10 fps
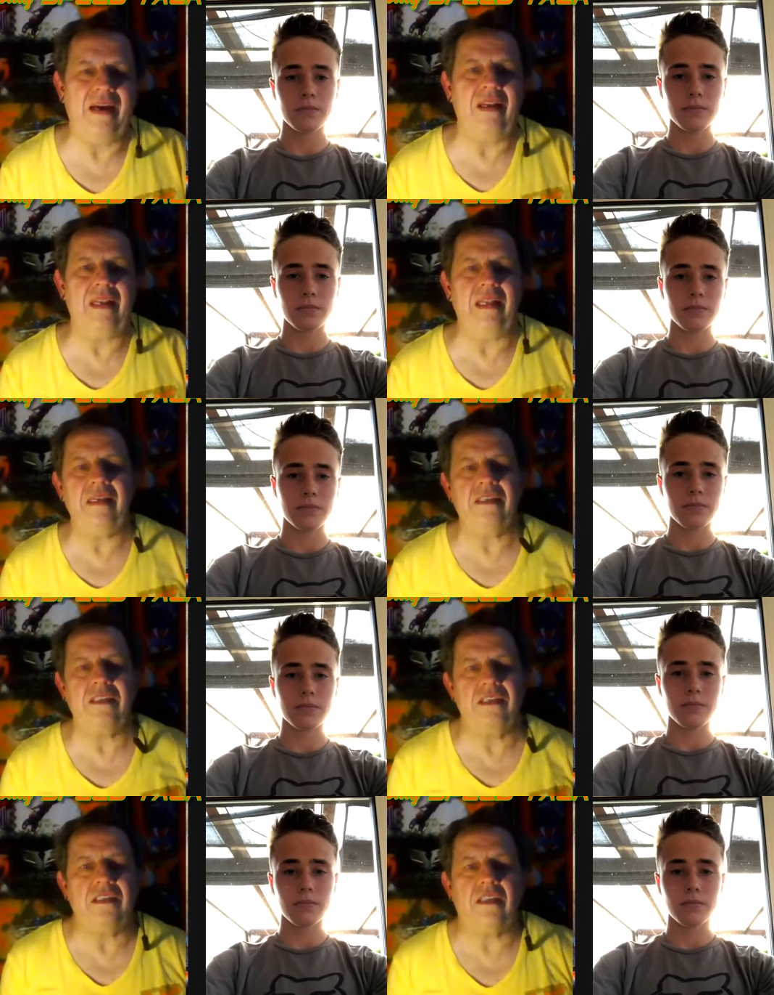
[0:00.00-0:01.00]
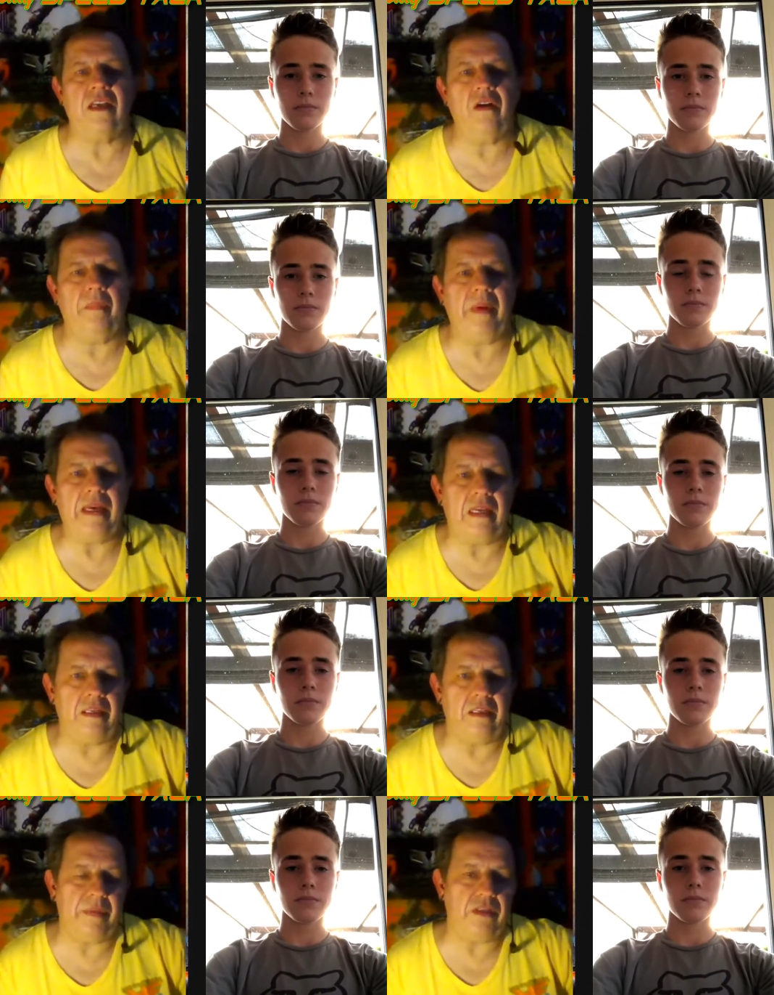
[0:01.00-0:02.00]
Speaker 1: Now, let's just go back a
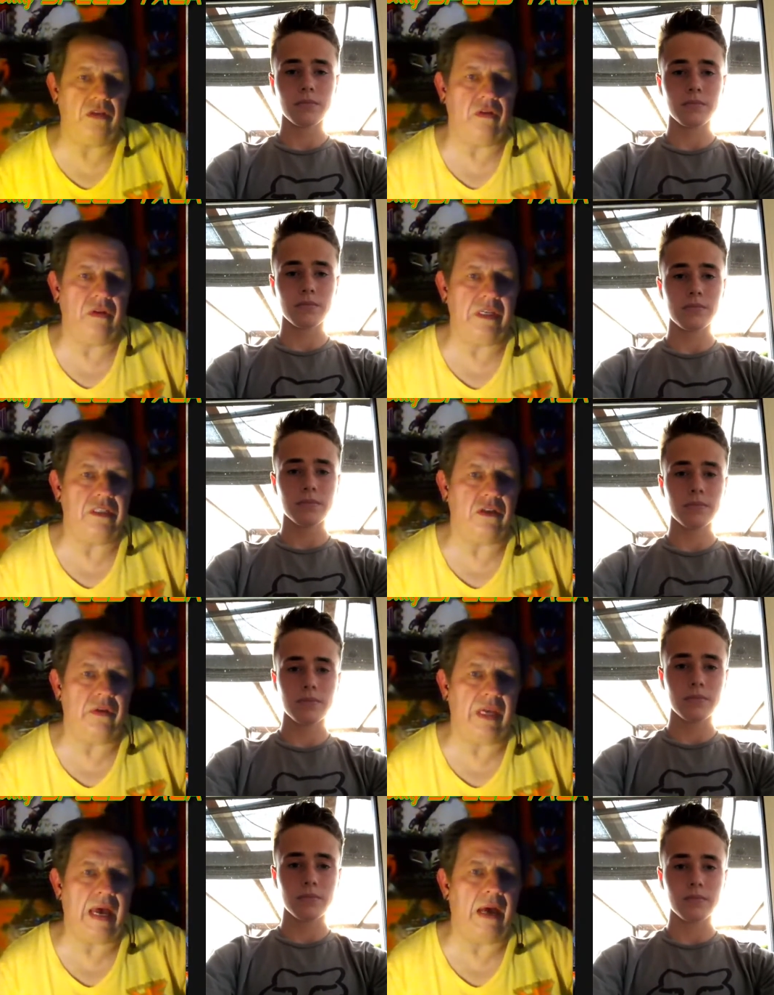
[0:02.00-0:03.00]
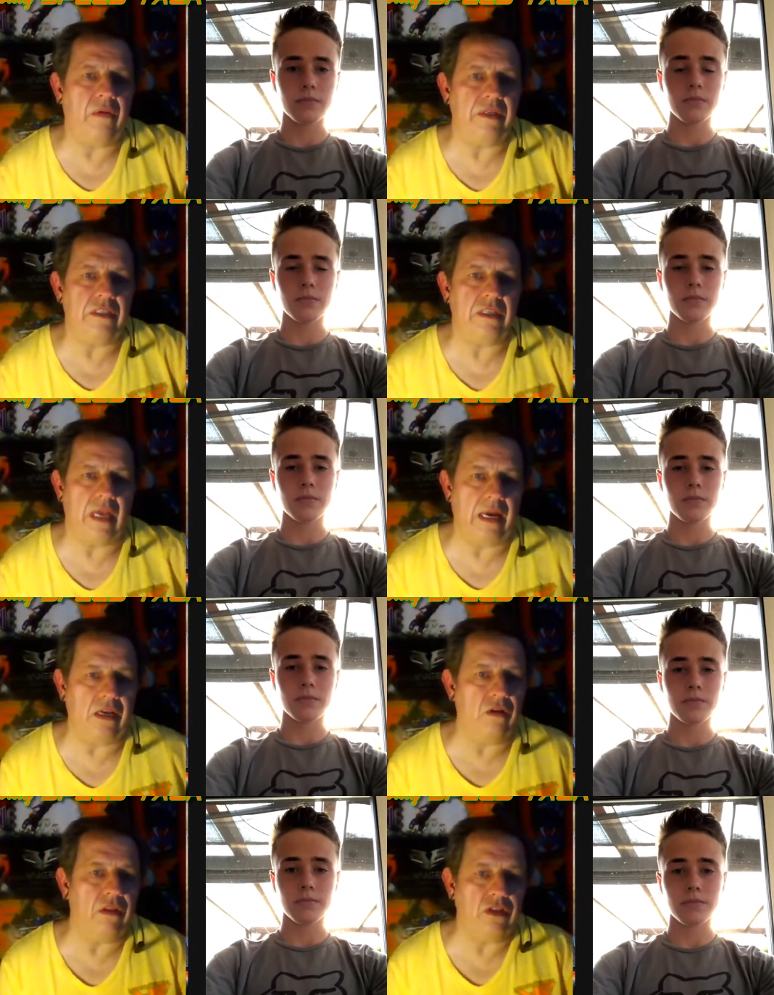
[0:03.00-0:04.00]
little bit to your history. How is it? I
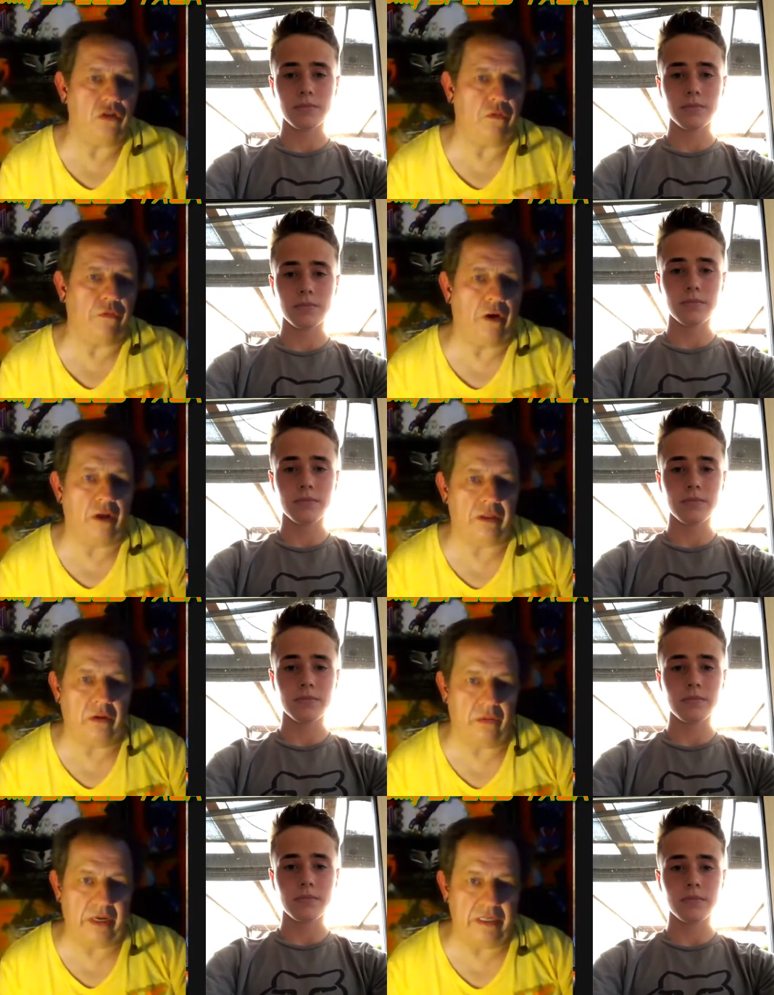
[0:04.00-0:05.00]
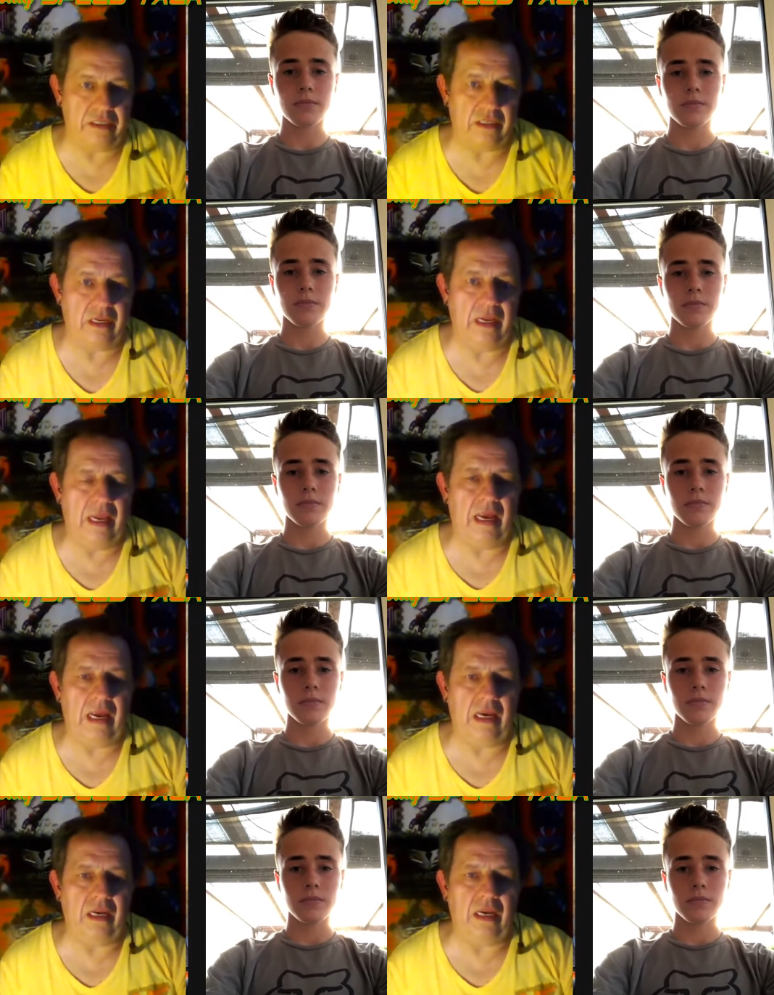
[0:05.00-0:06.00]
know that your father raced.
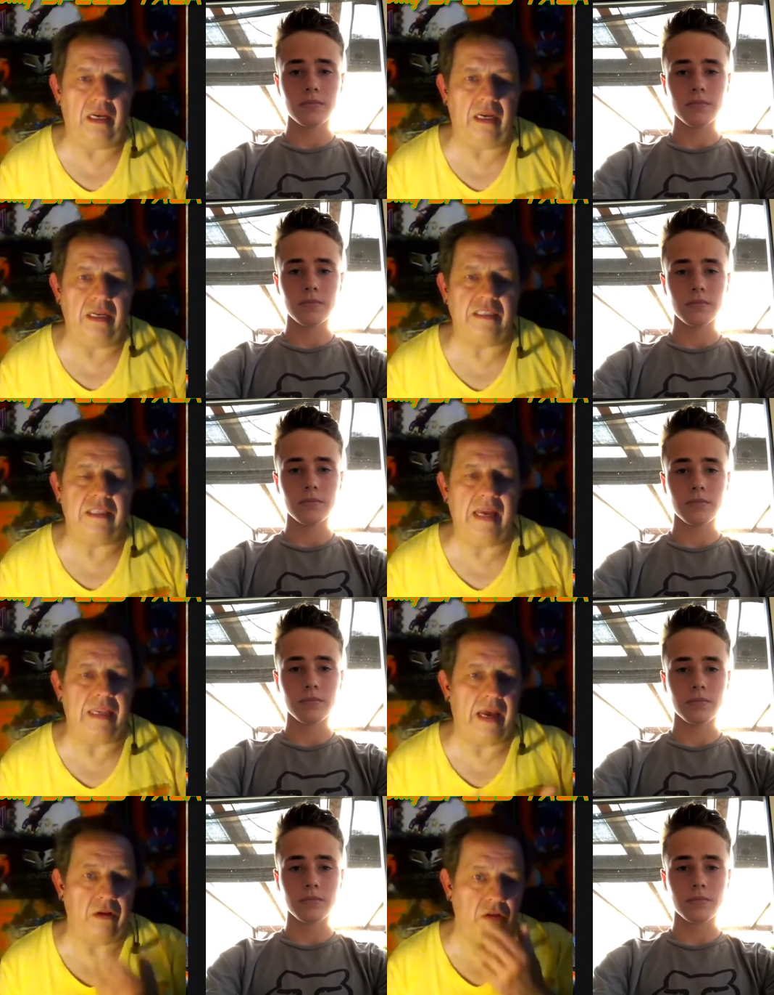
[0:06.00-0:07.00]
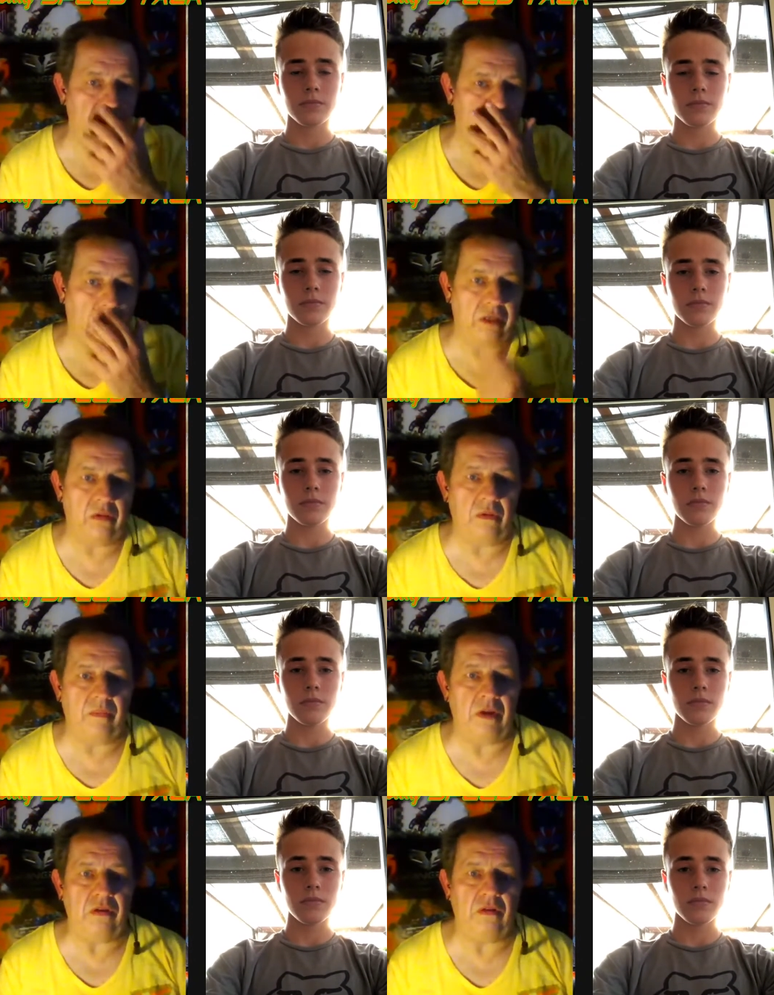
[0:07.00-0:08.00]
Uh, uh, is that how you started
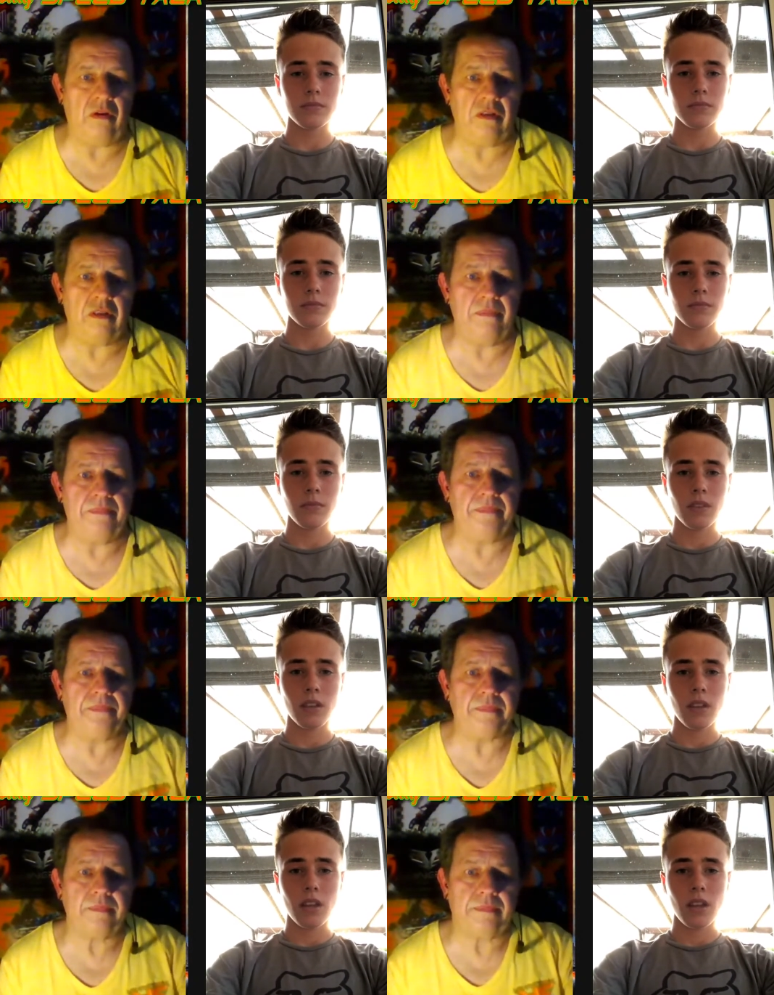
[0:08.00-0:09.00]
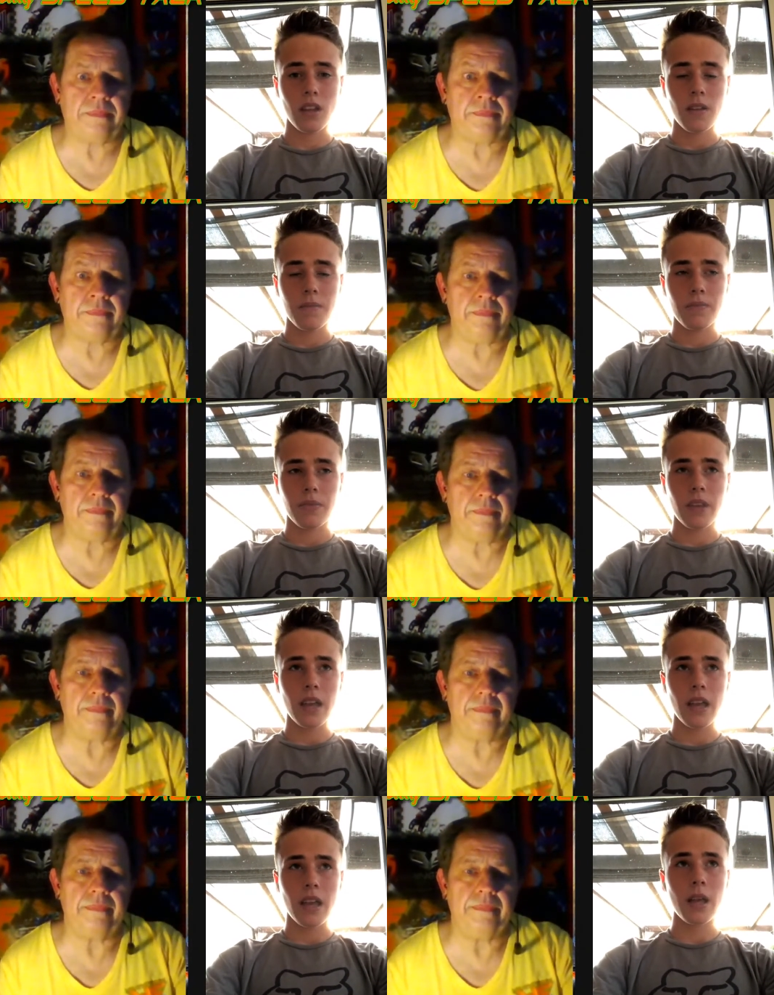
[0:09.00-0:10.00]
with motocross?
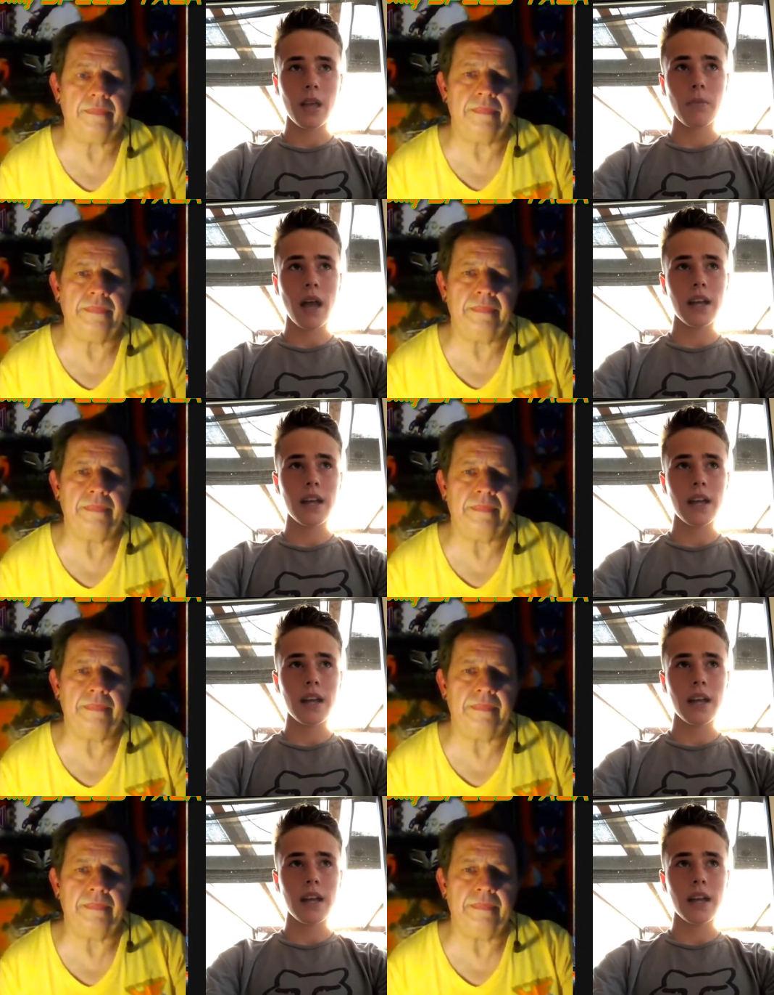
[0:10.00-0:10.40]
Speaker 2: Um,